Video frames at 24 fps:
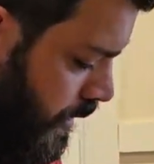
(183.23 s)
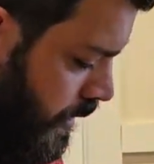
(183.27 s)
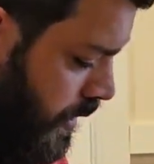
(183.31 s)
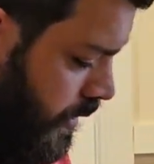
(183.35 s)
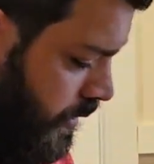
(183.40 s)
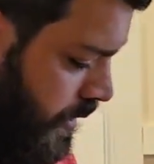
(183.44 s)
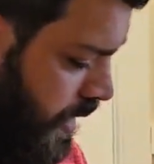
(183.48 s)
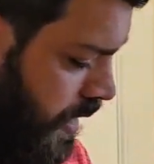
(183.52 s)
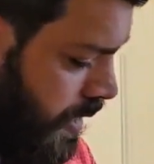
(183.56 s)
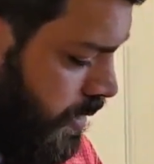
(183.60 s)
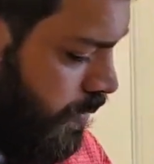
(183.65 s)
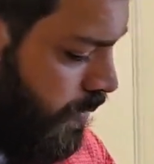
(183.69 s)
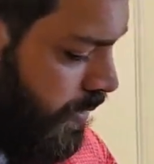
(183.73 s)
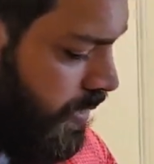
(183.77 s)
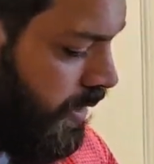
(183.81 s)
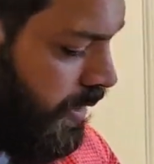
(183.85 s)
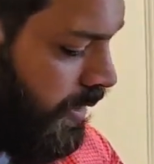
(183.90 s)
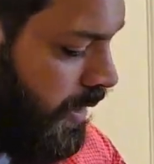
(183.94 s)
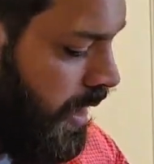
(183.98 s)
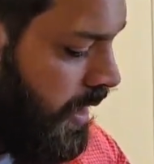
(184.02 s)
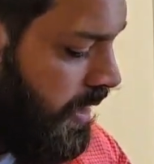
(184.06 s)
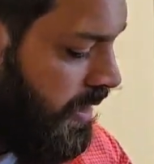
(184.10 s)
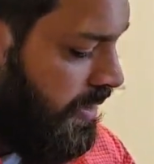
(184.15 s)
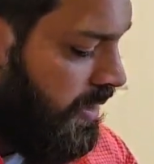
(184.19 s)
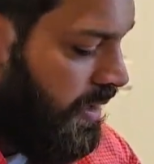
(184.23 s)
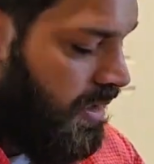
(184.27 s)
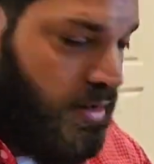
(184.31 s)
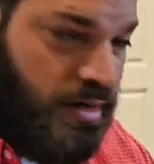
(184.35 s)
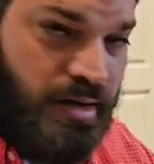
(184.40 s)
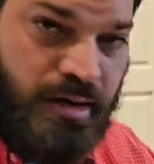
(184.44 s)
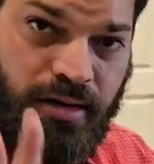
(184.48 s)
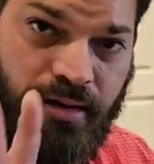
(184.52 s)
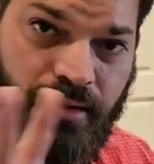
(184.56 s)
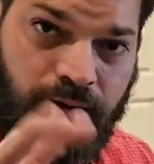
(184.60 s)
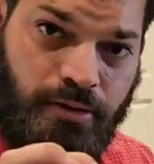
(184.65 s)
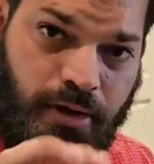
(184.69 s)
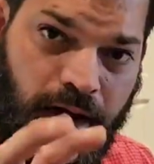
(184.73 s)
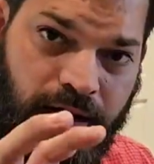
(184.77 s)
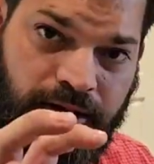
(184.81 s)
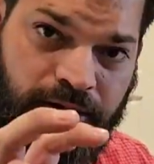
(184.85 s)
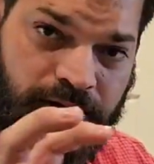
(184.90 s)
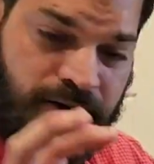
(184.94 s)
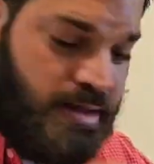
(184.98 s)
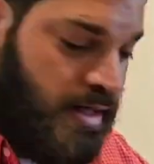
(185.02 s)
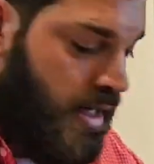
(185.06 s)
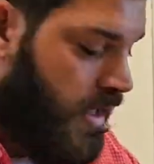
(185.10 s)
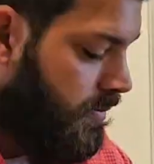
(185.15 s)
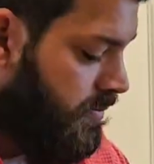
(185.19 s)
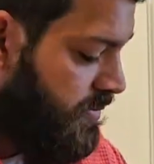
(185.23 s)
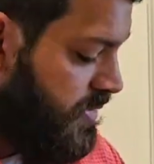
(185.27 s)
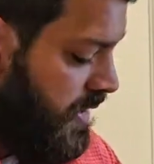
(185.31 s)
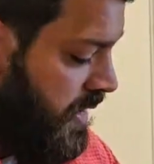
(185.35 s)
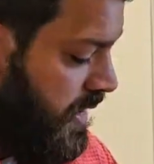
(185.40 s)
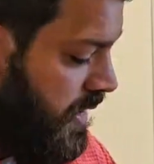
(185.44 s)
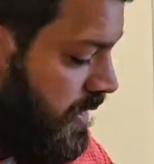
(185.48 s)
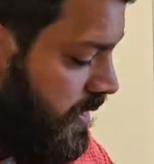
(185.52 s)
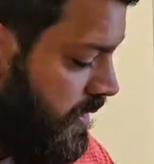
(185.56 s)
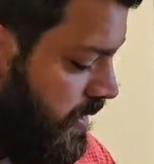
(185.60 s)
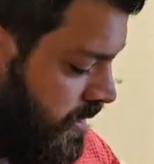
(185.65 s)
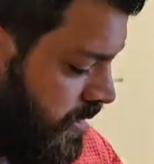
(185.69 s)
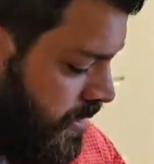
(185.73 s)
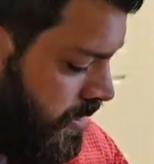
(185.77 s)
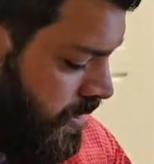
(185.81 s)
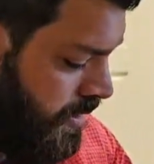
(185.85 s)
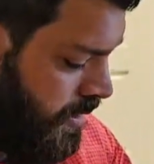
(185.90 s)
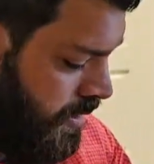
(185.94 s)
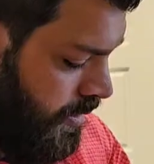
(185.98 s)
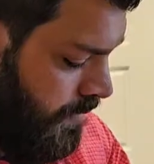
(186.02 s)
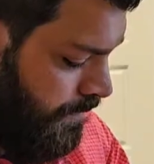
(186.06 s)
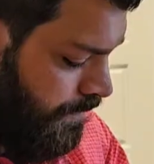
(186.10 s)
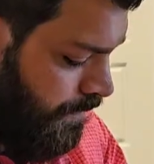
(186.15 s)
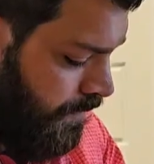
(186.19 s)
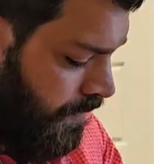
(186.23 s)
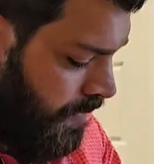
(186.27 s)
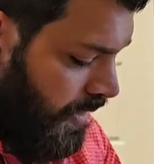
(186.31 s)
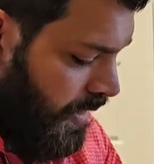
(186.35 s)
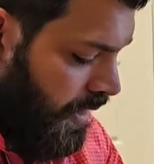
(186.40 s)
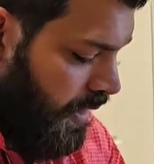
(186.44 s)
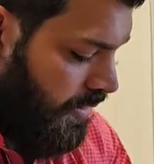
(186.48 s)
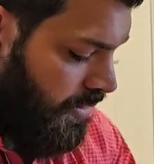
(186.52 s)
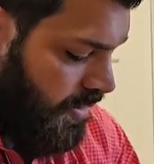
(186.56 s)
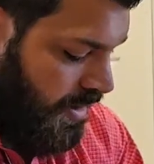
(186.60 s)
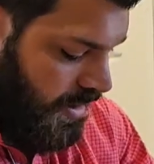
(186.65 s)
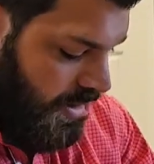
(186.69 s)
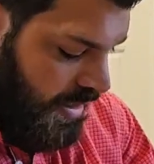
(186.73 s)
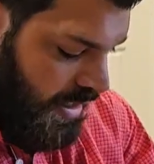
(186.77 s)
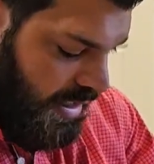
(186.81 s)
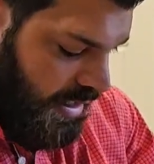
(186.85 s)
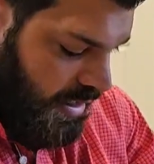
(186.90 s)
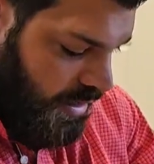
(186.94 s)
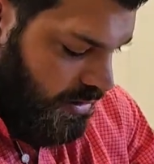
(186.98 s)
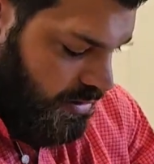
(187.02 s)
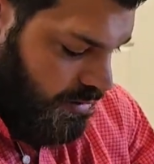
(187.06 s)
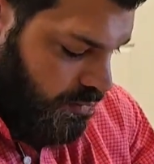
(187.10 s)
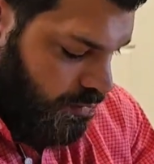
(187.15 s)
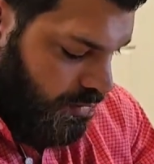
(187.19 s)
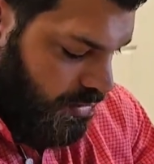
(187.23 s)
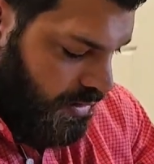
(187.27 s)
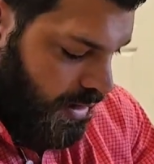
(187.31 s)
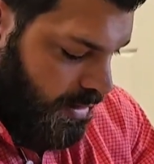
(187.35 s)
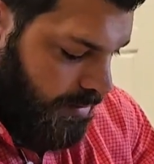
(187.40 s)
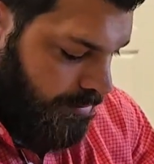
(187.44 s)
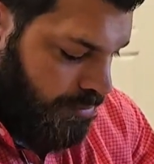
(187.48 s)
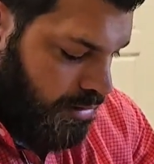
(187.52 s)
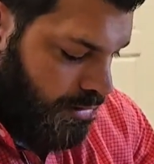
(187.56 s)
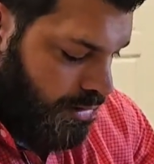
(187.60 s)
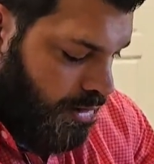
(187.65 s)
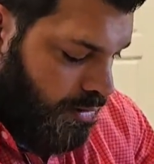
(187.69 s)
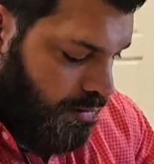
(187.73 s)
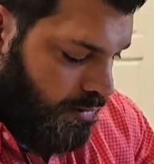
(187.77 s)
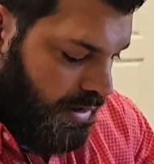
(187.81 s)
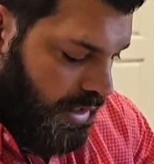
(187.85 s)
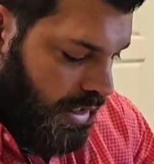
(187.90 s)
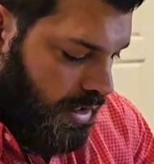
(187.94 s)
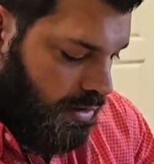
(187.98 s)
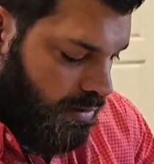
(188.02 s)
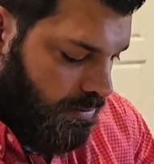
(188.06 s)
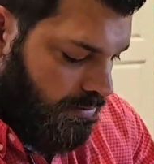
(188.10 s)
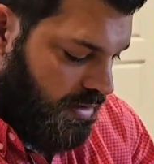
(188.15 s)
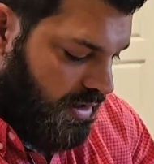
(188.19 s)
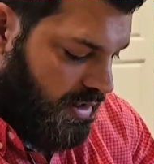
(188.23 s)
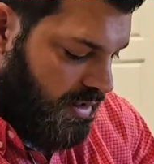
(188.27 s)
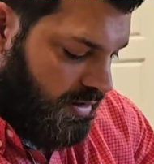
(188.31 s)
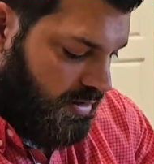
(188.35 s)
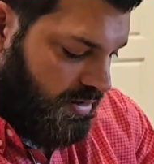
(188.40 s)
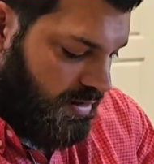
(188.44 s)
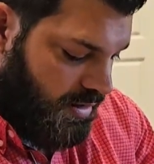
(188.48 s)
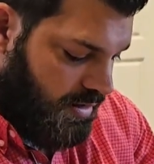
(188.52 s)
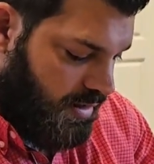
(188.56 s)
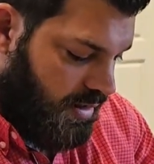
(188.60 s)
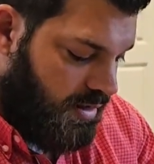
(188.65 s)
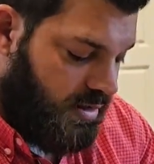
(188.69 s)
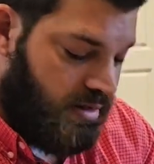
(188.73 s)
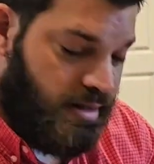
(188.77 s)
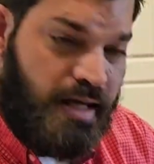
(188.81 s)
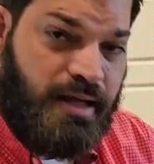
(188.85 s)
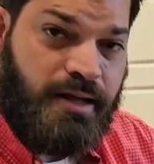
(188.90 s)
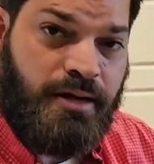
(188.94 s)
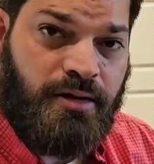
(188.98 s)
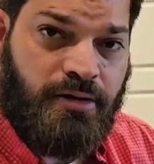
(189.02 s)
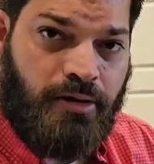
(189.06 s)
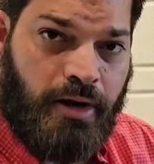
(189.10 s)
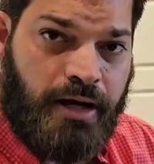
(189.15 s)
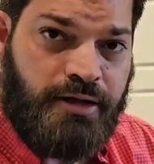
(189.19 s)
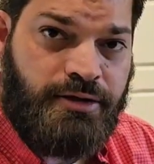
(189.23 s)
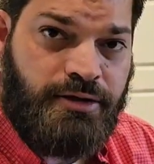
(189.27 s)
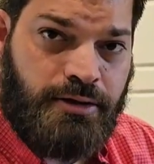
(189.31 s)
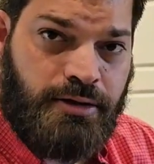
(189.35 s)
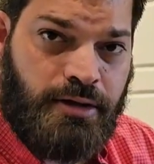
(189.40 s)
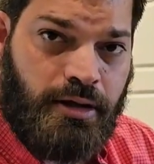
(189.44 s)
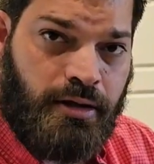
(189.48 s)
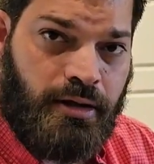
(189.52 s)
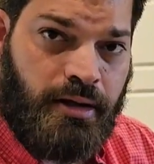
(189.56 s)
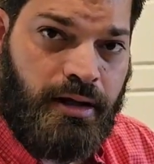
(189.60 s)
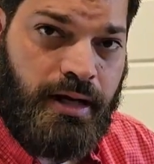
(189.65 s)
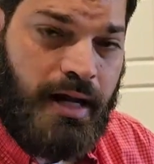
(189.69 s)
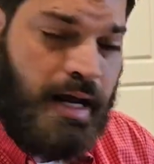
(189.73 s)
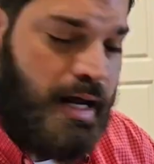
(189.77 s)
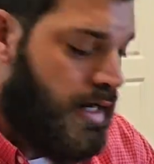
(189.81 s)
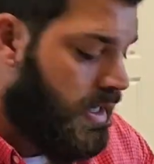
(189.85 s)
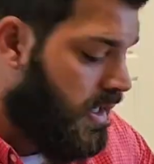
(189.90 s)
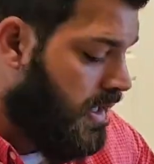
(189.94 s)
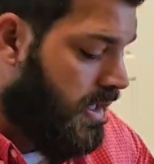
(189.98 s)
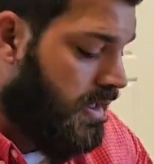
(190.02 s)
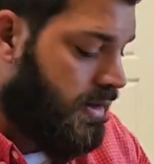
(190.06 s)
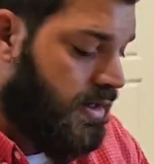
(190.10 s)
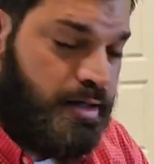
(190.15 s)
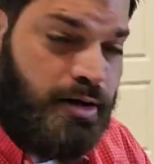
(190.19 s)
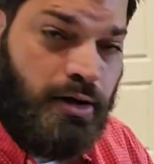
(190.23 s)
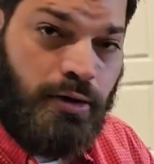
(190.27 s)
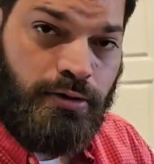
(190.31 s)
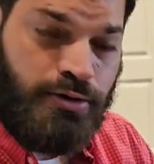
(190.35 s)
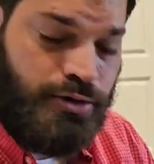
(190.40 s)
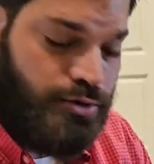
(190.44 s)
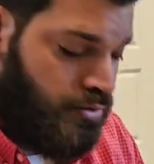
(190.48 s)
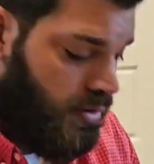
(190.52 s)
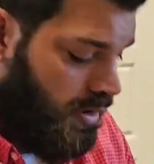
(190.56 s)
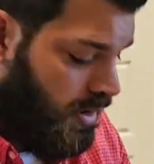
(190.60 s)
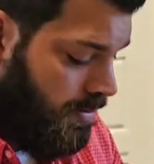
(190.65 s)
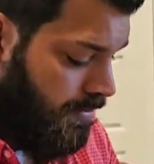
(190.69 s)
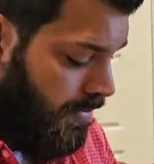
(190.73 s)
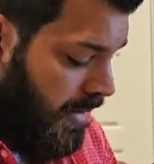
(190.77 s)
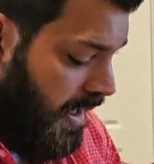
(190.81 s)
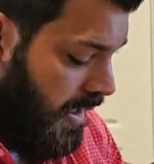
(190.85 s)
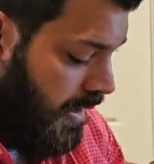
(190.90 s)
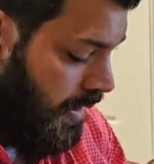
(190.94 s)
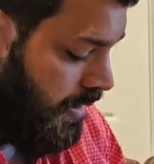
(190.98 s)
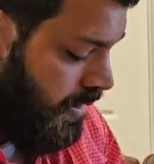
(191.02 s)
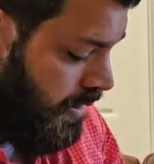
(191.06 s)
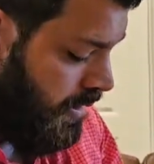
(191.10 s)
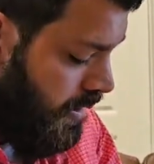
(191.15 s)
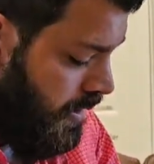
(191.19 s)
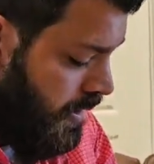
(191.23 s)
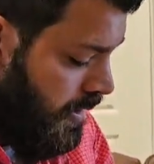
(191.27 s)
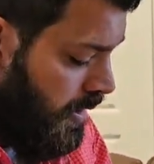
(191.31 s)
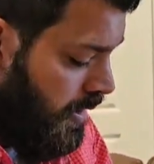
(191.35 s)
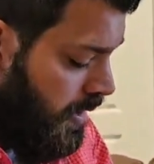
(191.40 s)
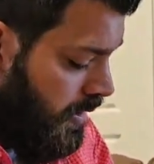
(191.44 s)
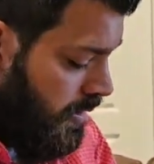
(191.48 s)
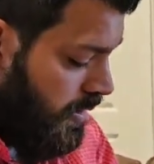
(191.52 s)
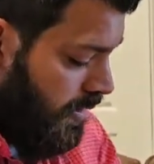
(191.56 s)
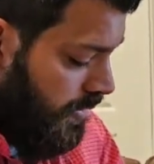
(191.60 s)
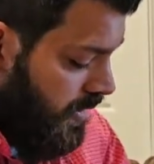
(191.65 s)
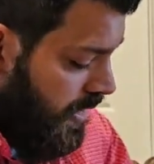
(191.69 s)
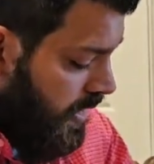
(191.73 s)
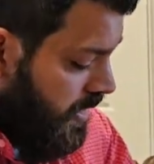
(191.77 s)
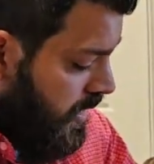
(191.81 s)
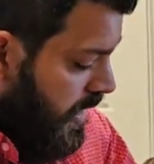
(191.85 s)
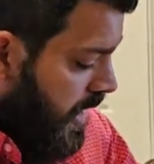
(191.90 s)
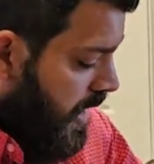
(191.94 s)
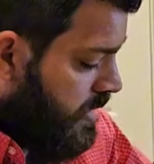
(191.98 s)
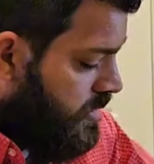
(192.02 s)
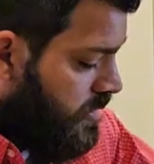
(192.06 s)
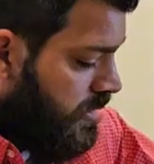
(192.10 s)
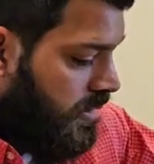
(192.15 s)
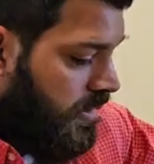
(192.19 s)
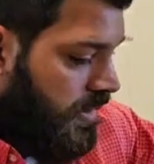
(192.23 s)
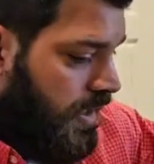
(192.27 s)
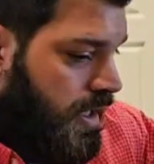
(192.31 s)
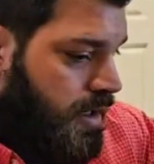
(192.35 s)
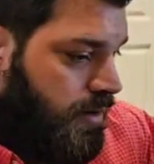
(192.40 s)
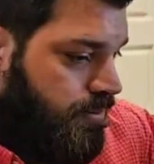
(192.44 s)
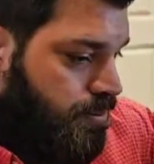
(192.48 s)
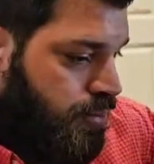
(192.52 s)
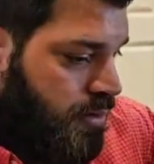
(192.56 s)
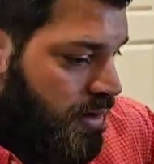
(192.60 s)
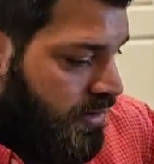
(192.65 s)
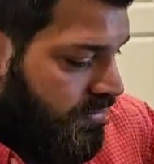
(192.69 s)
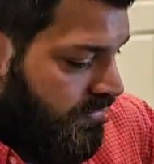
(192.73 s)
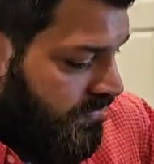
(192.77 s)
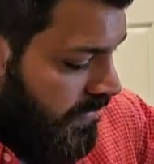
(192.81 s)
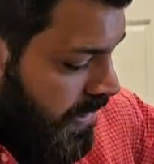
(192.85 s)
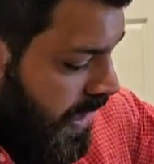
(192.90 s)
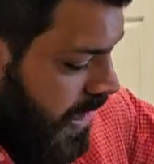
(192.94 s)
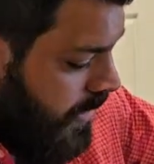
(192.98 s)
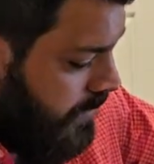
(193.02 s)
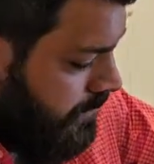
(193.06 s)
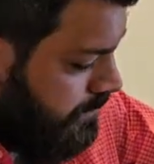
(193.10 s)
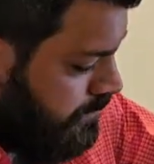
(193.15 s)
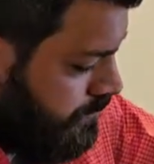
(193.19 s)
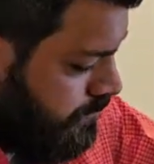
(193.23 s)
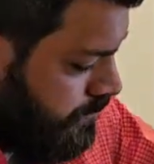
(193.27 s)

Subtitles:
Okay, with a lot of these stretch type jeans, the knees will get blown out because they stretch during the day and they don't shrink back. So these actually lay pretty flat.